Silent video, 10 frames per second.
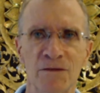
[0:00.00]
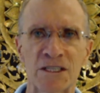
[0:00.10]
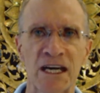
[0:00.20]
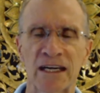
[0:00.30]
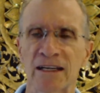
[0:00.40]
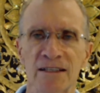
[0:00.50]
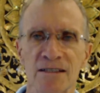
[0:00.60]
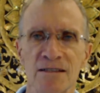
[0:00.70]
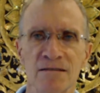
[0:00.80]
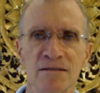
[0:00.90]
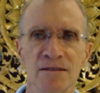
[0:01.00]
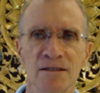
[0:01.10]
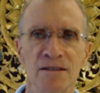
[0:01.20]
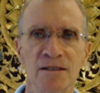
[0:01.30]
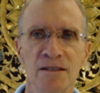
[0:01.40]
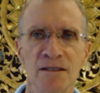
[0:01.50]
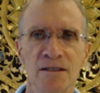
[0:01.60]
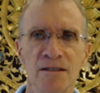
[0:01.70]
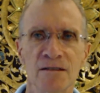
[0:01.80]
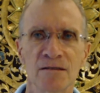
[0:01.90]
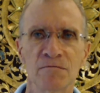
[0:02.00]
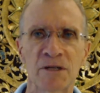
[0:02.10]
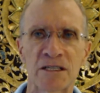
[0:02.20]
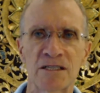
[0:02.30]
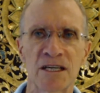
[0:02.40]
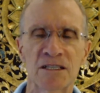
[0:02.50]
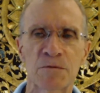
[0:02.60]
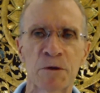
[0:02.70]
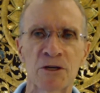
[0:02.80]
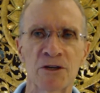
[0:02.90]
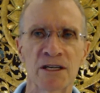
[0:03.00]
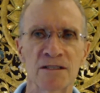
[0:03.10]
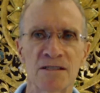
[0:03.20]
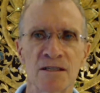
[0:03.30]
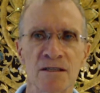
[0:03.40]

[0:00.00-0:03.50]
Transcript: for decades, but it's the experience,